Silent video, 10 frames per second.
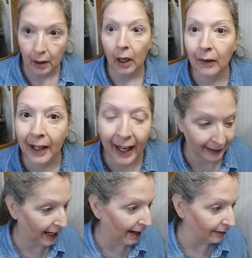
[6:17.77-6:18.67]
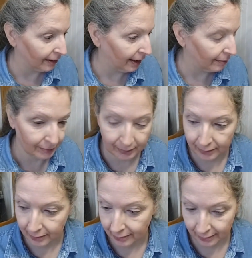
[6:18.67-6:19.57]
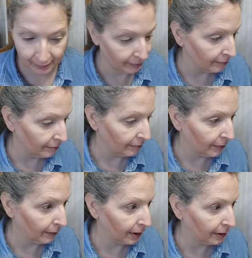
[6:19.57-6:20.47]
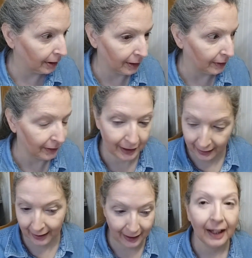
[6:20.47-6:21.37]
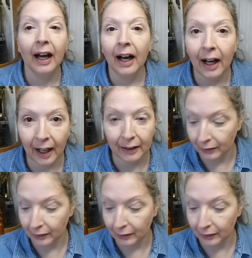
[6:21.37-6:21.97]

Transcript: All right, now, what do I want to do to myself next? I know,